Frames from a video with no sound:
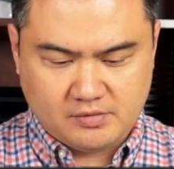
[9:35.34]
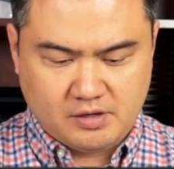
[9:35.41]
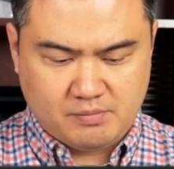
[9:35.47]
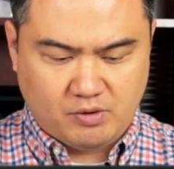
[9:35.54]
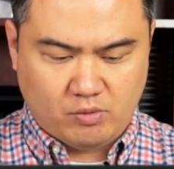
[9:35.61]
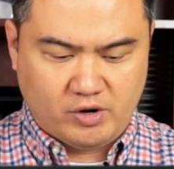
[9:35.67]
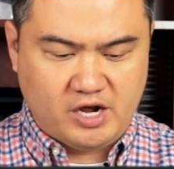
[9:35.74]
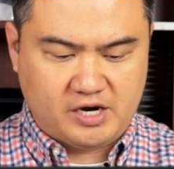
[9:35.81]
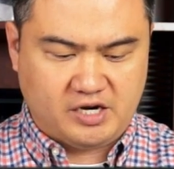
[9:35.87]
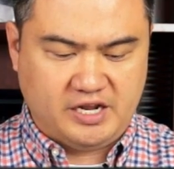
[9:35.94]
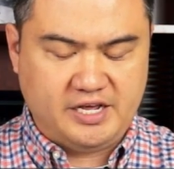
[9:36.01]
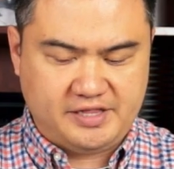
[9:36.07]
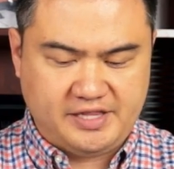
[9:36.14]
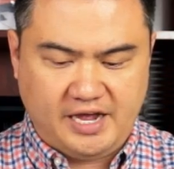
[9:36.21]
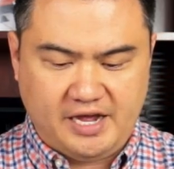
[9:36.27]
But we're not going to
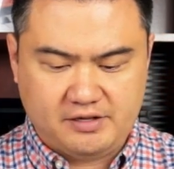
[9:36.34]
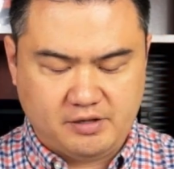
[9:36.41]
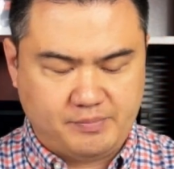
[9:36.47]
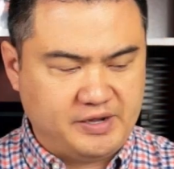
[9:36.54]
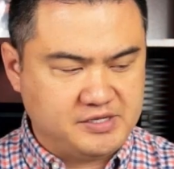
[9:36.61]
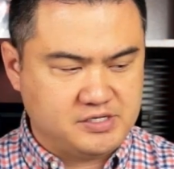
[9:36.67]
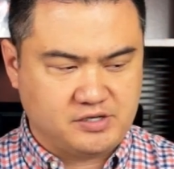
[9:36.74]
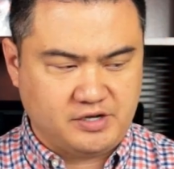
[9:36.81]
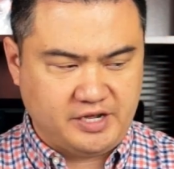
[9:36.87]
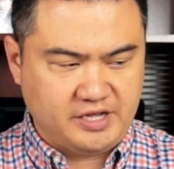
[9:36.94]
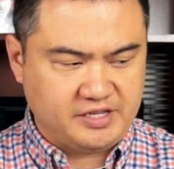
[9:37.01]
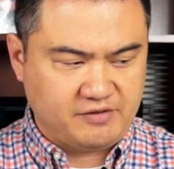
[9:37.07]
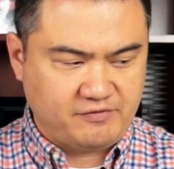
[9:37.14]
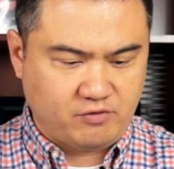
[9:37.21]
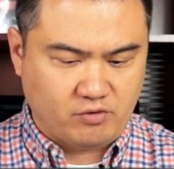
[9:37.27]
hit that. The bass is going to hit
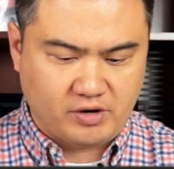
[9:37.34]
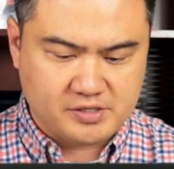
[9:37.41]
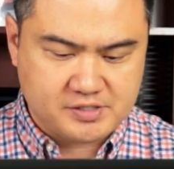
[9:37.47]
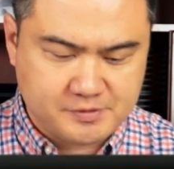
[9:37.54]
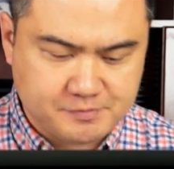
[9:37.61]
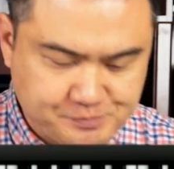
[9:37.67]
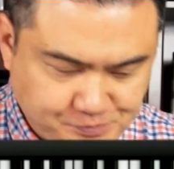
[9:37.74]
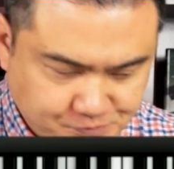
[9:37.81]
that for us.